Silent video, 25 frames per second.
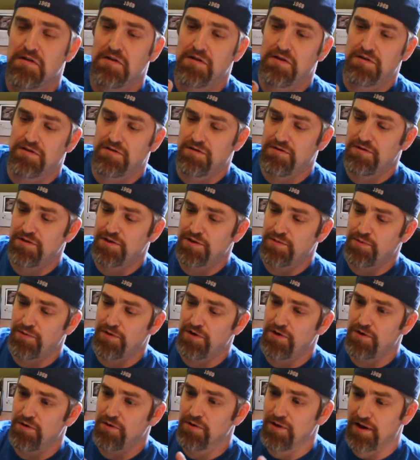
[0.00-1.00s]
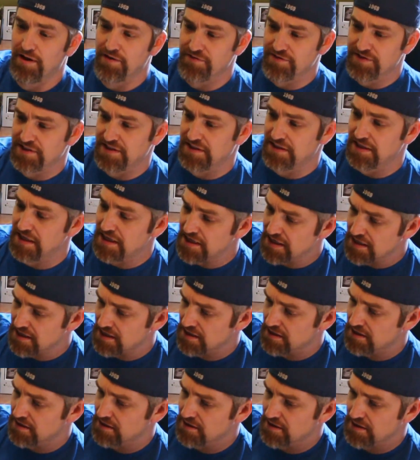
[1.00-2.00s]
So this is pretty cool. I've
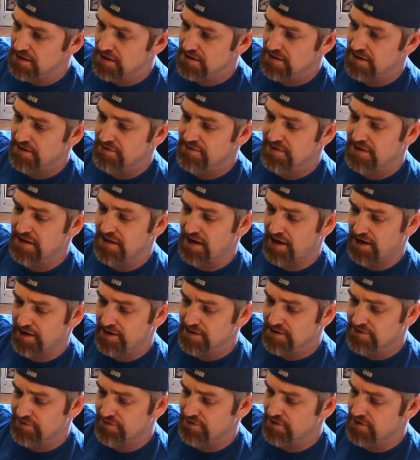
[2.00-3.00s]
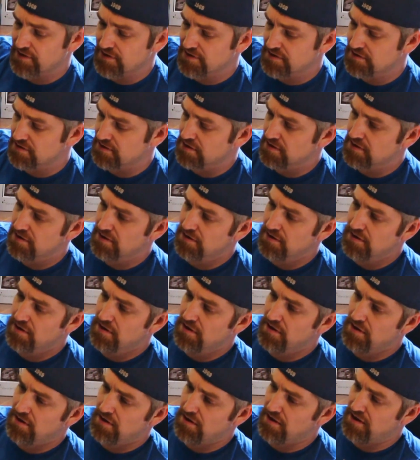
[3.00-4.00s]
seen these. I've seen ads for these.
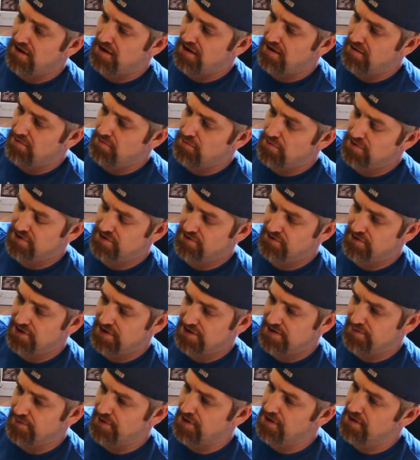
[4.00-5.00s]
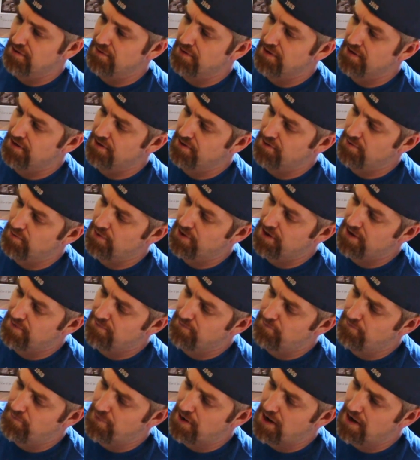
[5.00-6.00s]
Wasn't really something I'd go out of the way
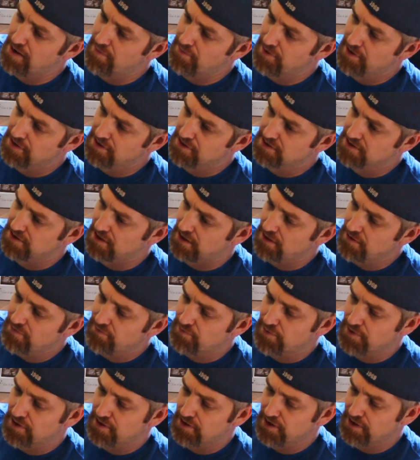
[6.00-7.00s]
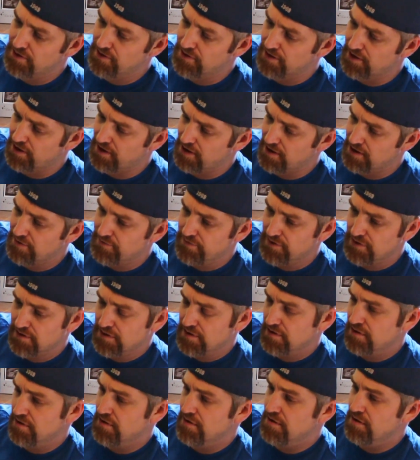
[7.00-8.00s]
and buy myself, but now that I have it,
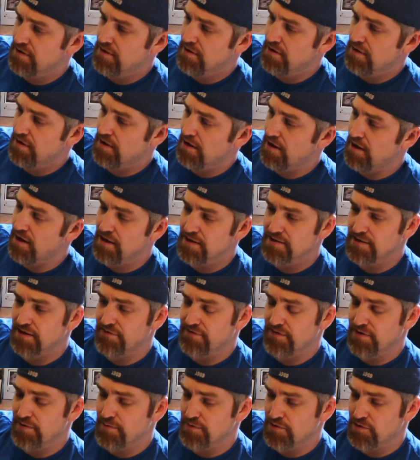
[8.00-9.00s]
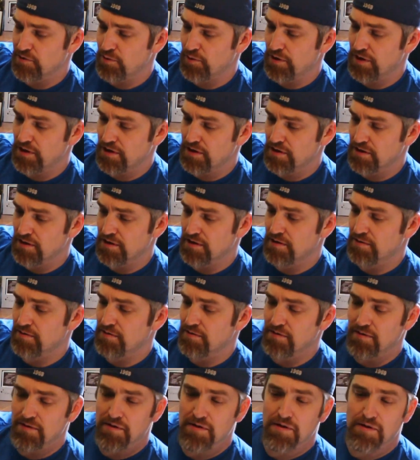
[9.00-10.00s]
I definitely, between
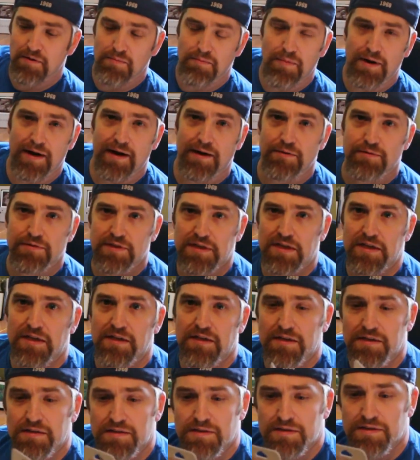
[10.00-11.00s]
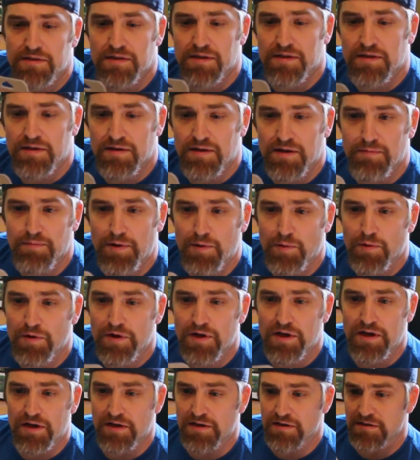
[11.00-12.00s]
my house keys and my
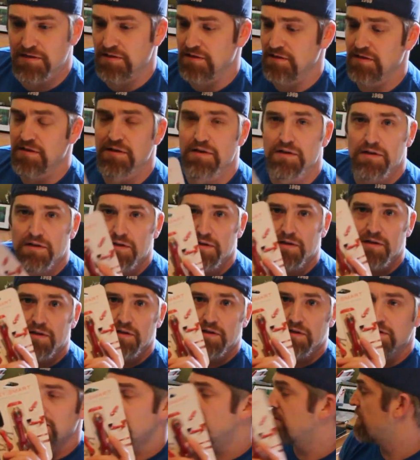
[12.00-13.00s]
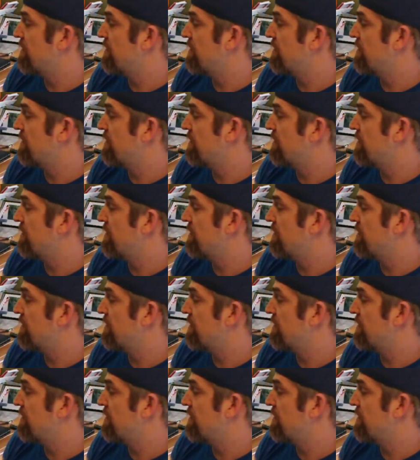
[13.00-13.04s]
work keys, can